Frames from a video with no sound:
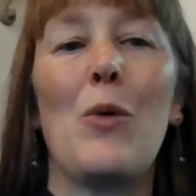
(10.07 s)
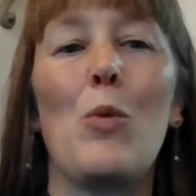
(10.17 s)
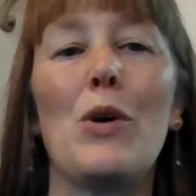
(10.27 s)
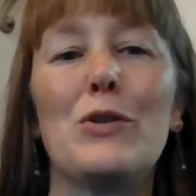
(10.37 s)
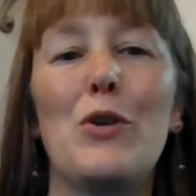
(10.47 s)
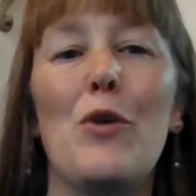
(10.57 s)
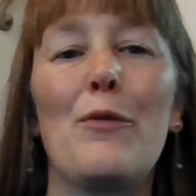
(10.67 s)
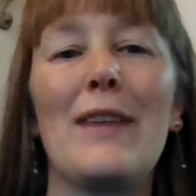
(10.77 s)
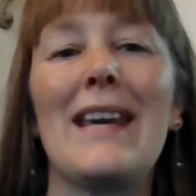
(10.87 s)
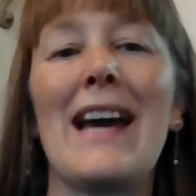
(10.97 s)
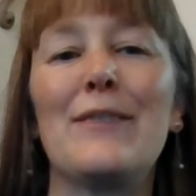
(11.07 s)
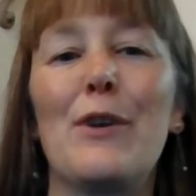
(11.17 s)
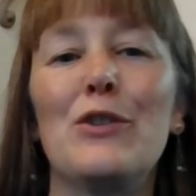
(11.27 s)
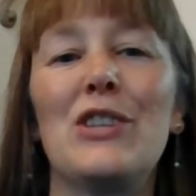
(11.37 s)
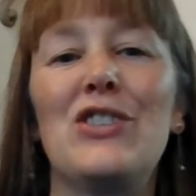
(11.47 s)
One of the
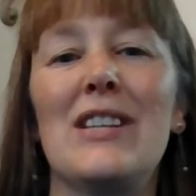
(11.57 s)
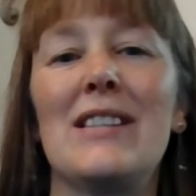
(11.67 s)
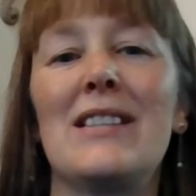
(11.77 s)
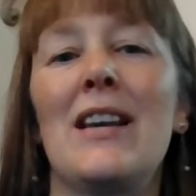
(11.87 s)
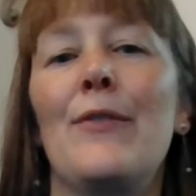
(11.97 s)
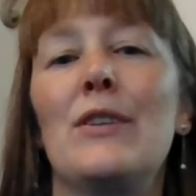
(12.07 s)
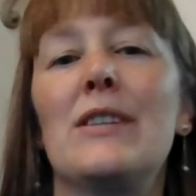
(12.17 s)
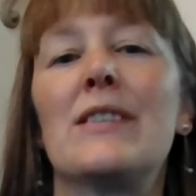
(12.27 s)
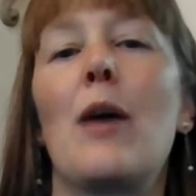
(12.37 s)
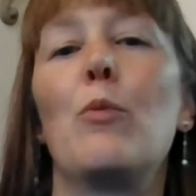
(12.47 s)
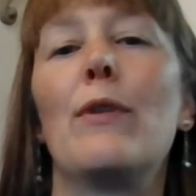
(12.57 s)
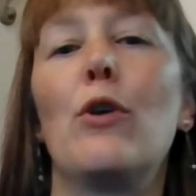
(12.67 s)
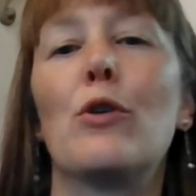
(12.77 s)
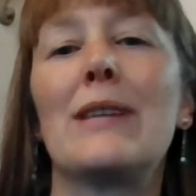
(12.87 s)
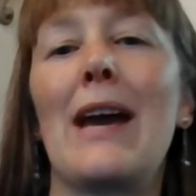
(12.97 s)
advantages that has come with
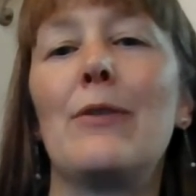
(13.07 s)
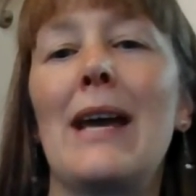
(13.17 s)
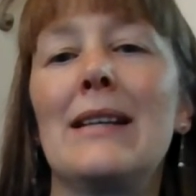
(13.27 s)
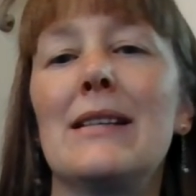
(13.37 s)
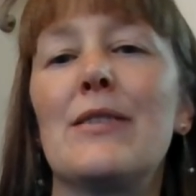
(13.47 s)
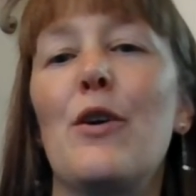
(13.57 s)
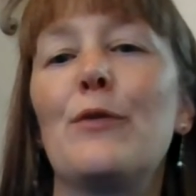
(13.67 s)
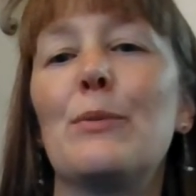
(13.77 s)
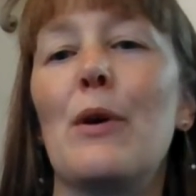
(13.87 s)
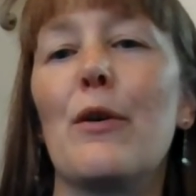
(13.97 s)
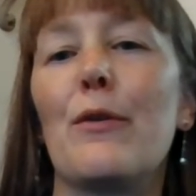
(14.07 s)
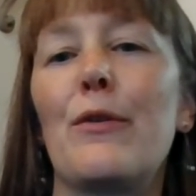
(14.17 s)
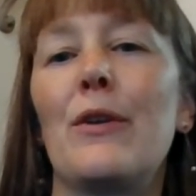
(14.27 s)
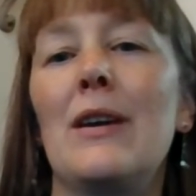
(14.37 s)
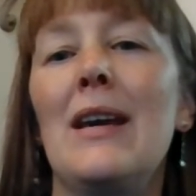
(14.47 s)
lockdown and its
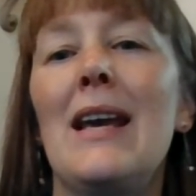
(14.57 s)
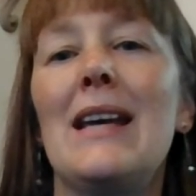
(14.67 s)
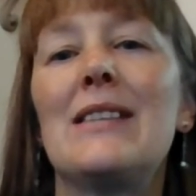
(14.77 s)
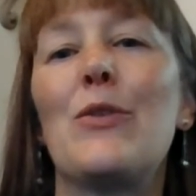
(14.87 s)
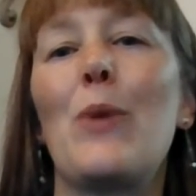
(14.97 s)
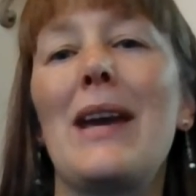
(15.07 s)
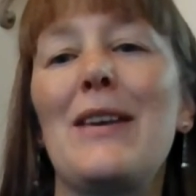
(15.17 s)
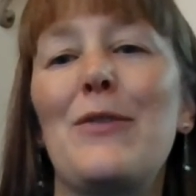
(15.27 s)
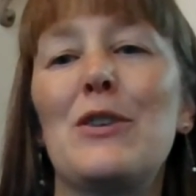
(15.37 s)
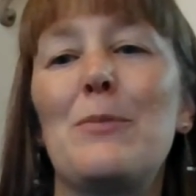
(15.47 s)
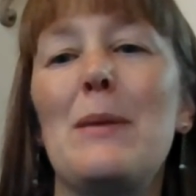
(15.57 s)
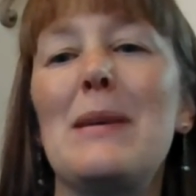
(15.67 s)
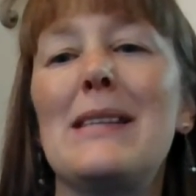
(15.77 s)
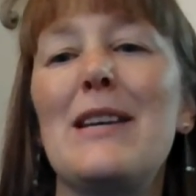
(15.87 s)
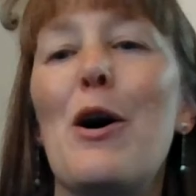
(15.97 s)
aftermath is the way that
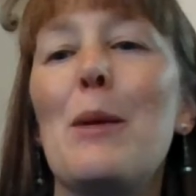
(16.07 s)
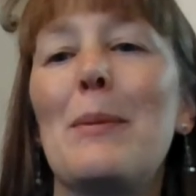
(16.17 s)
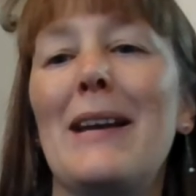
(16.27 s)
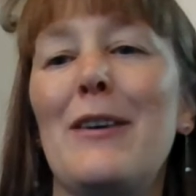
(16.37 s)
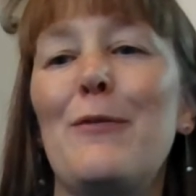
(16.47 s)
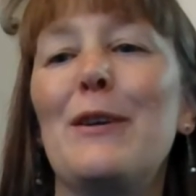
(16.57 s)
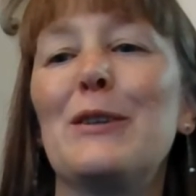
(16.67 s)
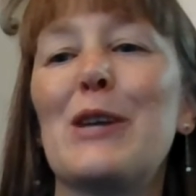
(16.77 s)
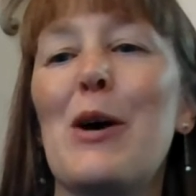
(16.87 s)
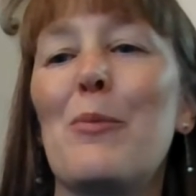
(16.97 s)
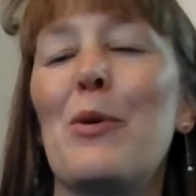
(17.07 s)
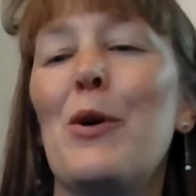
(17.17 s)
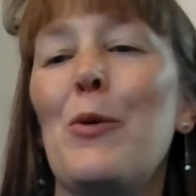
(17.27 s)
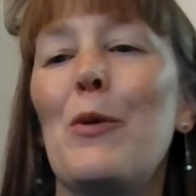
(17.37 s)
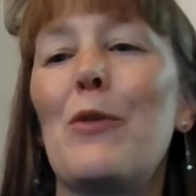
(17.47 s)
BBC iPlayer filled up
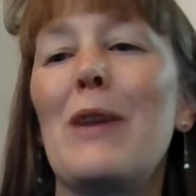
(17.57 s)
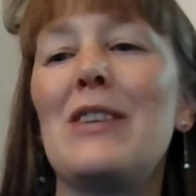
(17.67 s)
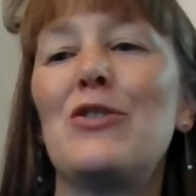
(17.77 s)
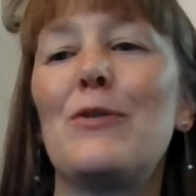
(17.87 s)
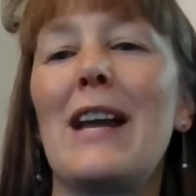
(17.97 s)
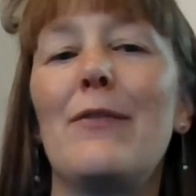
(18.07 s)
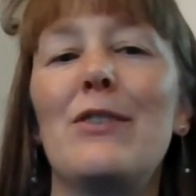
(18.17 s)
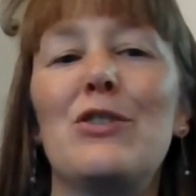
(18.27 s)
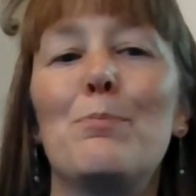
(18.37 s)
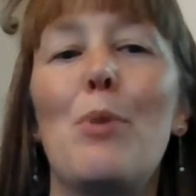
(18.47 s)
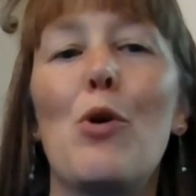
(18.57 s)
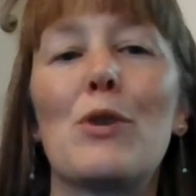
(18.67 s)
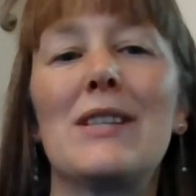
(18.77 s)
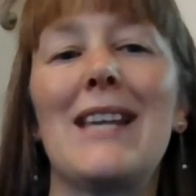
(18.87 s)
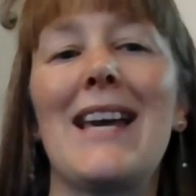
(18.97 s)
with a range of television
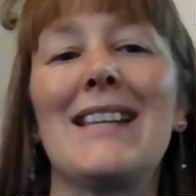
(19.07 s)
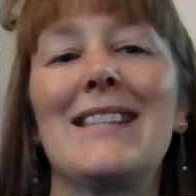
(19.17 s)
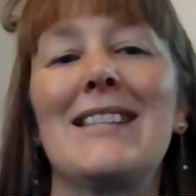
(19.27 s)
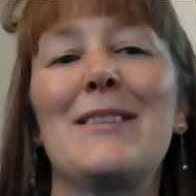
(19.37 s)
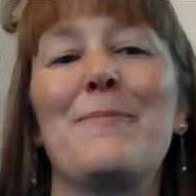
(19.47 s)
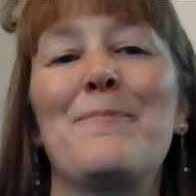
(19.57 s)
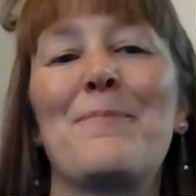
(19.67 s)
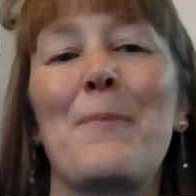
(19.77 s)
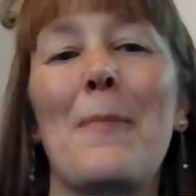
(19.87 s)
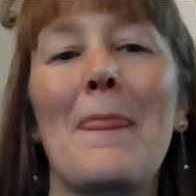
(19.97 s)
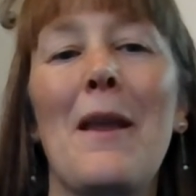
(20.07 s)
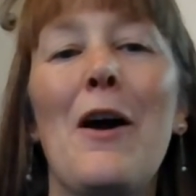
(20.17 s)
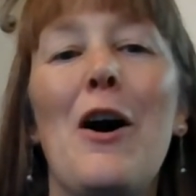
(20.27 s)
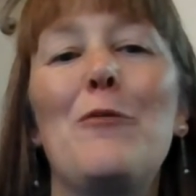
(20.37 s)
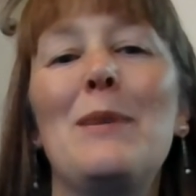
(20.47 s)
box sets.
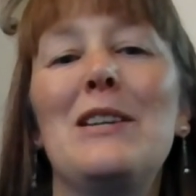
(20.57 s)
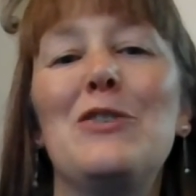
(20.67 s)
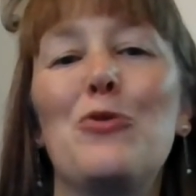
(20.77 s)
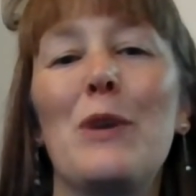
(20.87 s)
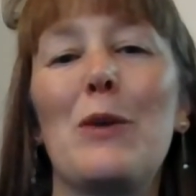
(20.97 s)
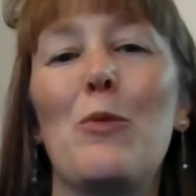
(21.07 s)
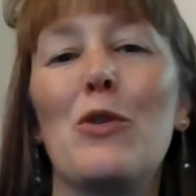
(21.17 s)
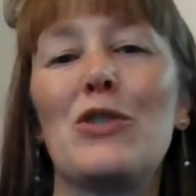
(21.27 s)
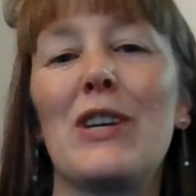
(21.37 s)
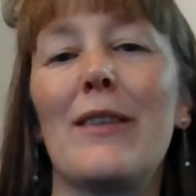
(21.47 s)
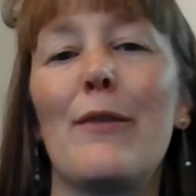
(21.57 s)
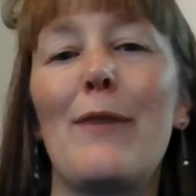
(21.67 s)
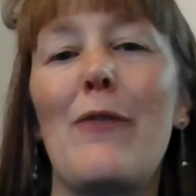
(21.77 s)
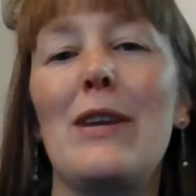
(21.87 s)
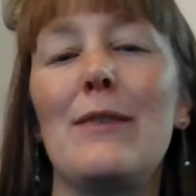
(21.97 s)
I've been enjoying watching the
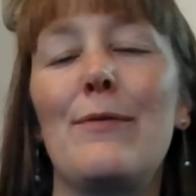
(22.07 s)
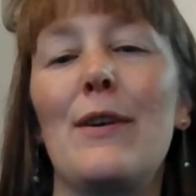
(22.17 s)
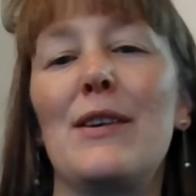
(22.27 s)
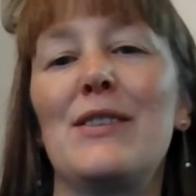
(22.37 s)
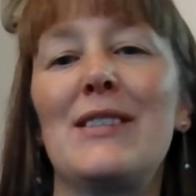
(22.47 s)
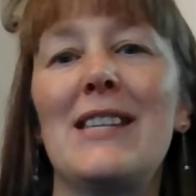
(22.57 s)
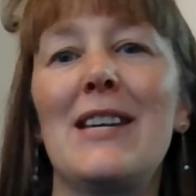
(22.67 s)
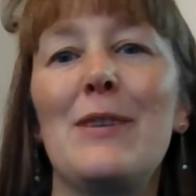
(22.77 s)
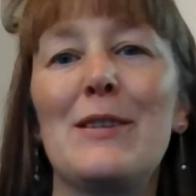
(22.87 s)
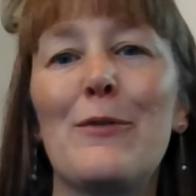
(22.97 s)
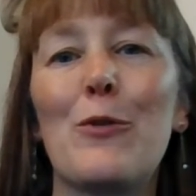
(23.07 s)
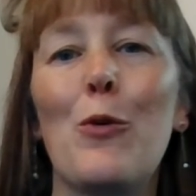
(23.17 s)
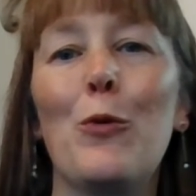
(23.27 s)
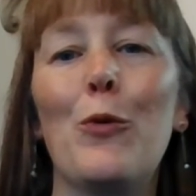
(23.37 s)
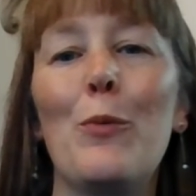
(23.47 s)
very first series of
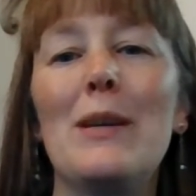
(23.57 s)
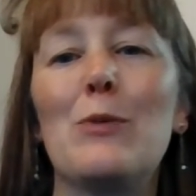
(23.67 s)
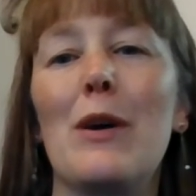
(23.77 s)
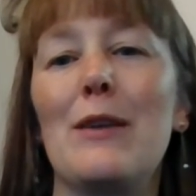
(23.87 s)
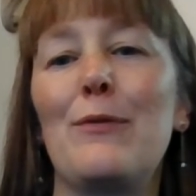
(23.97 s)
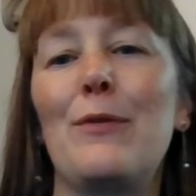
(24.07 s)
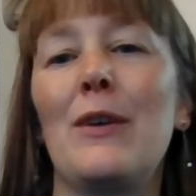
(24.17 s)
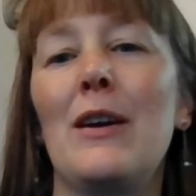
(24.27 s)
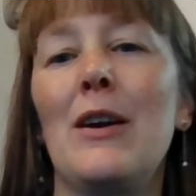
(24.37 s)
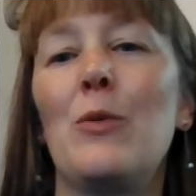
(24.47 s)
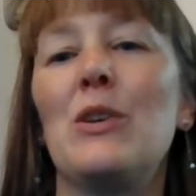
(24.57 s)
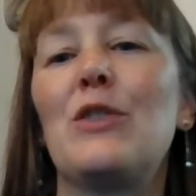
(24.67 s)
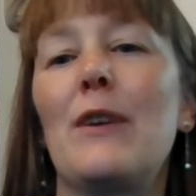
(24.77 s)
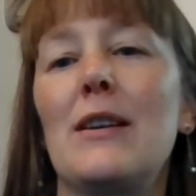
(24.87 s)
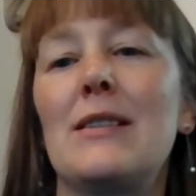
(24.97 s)
Call the Midwife,
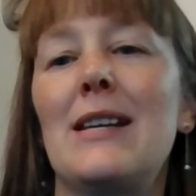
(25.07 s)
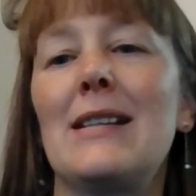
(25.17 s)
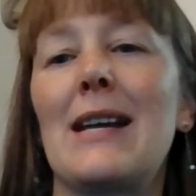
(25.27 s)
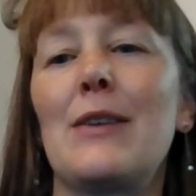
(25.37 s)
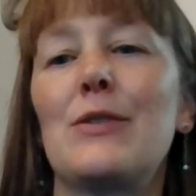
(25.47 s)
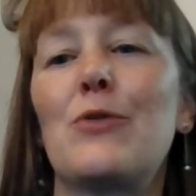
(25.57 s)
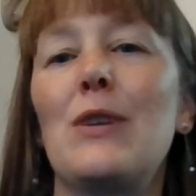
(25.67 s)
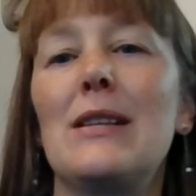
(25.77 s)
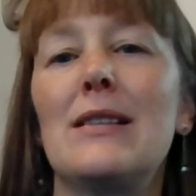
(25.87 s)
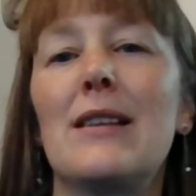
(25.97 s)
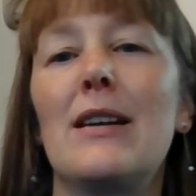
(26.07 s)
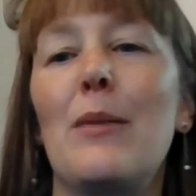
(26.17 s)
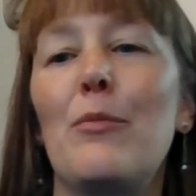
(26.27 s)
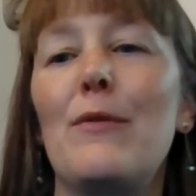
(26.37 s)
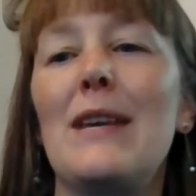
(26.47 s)
which first hit our screens a
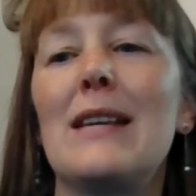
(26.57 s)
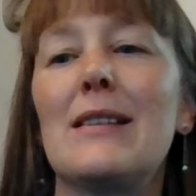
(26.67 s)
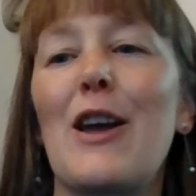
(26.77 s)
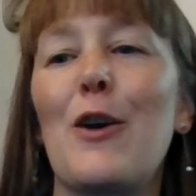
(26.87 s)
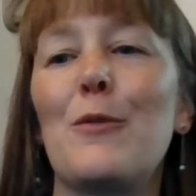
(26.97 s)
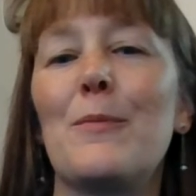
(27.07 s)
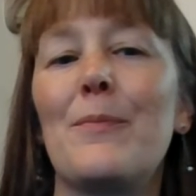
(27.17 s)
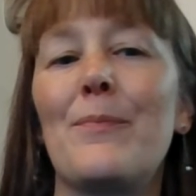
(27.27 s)
number of years ago.